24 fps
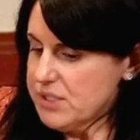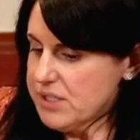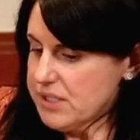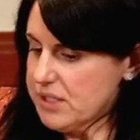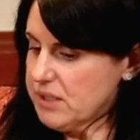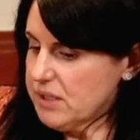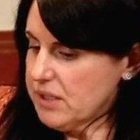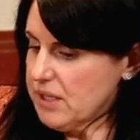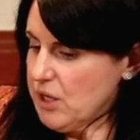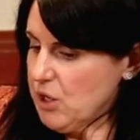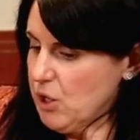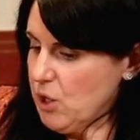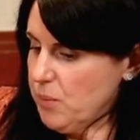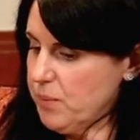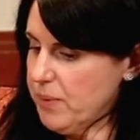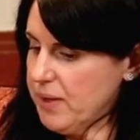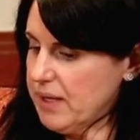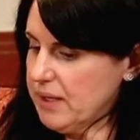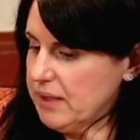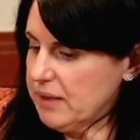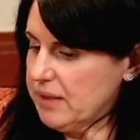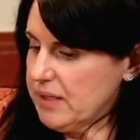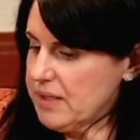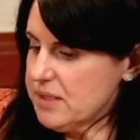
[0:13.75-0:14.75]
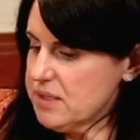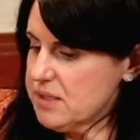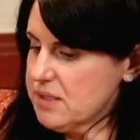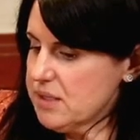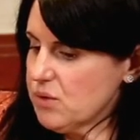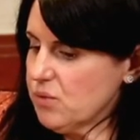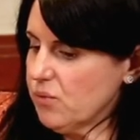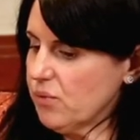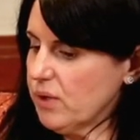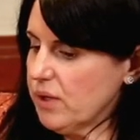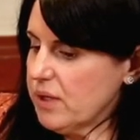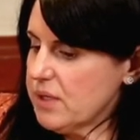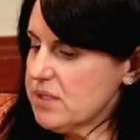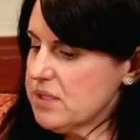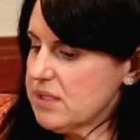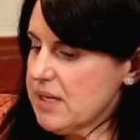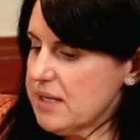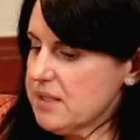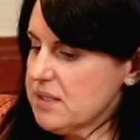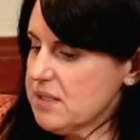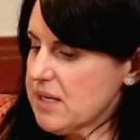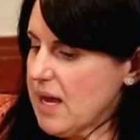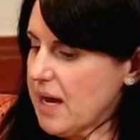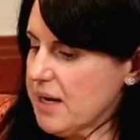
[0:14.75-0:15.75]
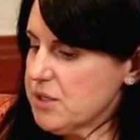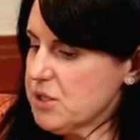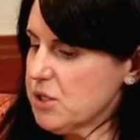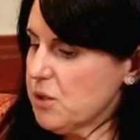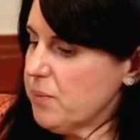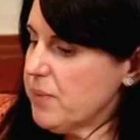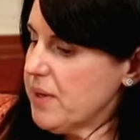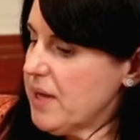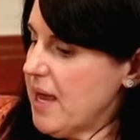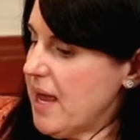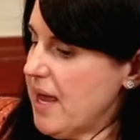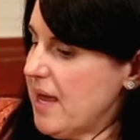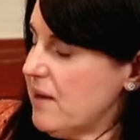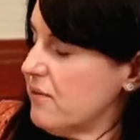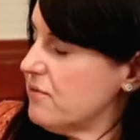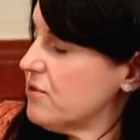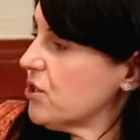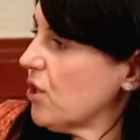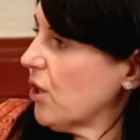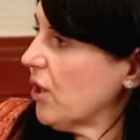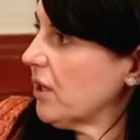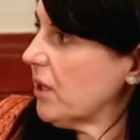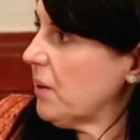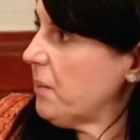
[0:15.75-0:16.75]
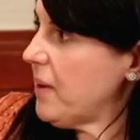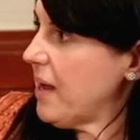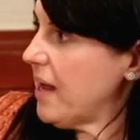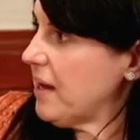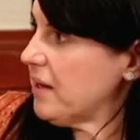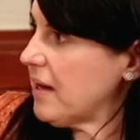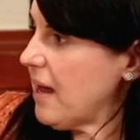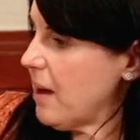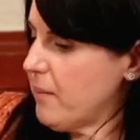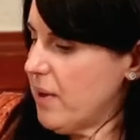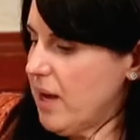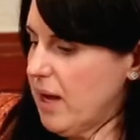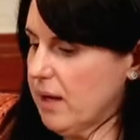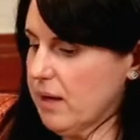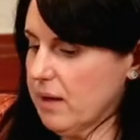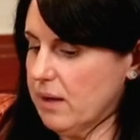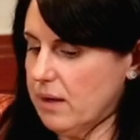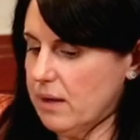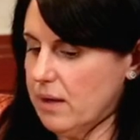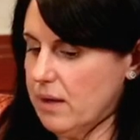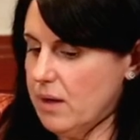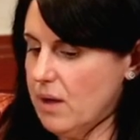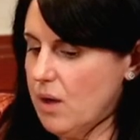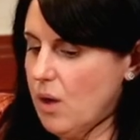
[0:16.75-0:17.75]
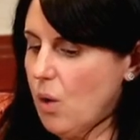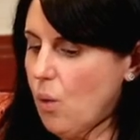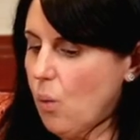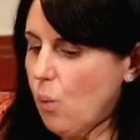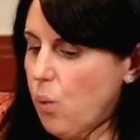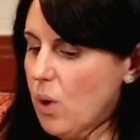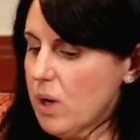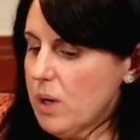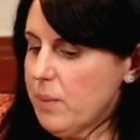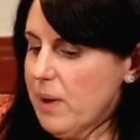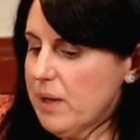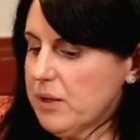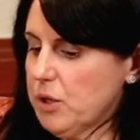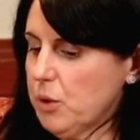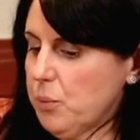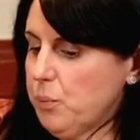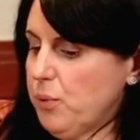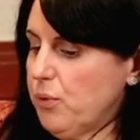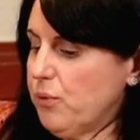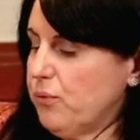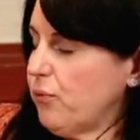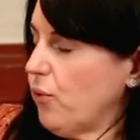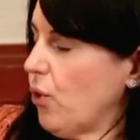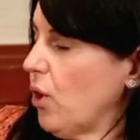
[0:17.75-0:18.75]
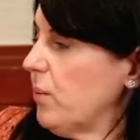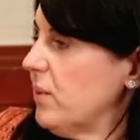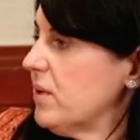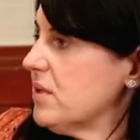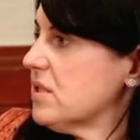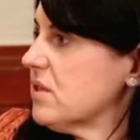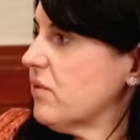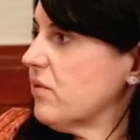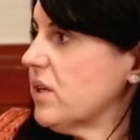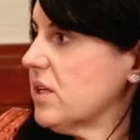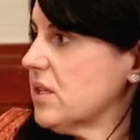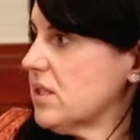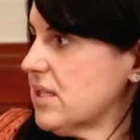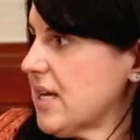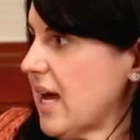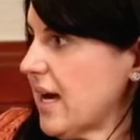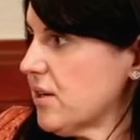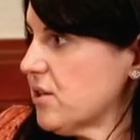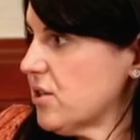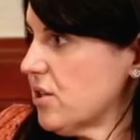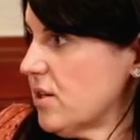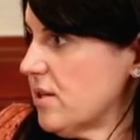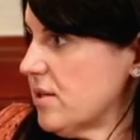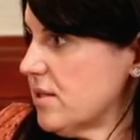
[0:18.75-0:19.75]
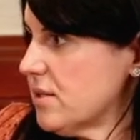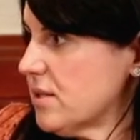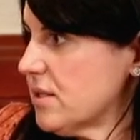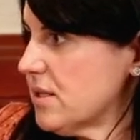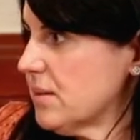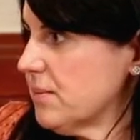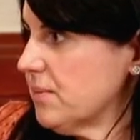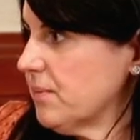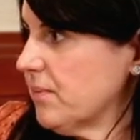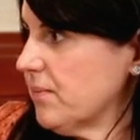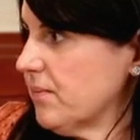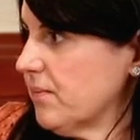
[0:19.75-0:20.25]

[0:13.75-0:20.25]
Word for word: did the European listed real estate sector behave during the pandemic? What about the performance of the sectors?